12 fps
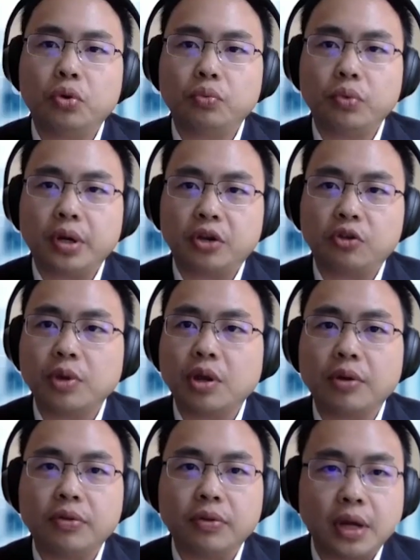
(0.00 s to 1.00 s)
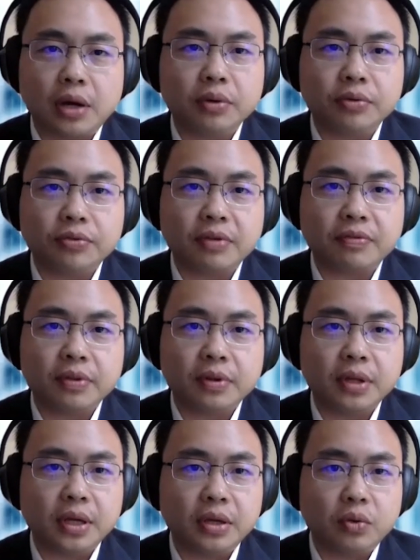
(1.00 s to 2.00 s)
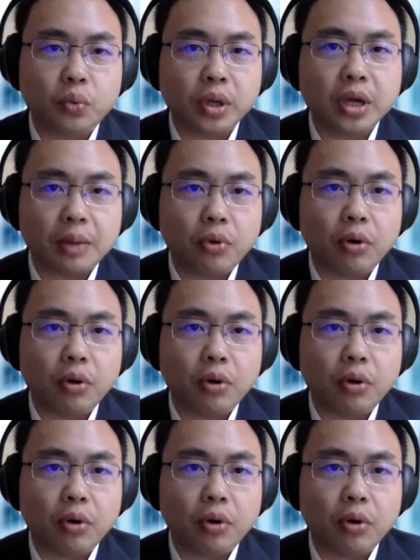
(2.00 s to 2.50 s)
What we are experiencing now is definitely a wake-up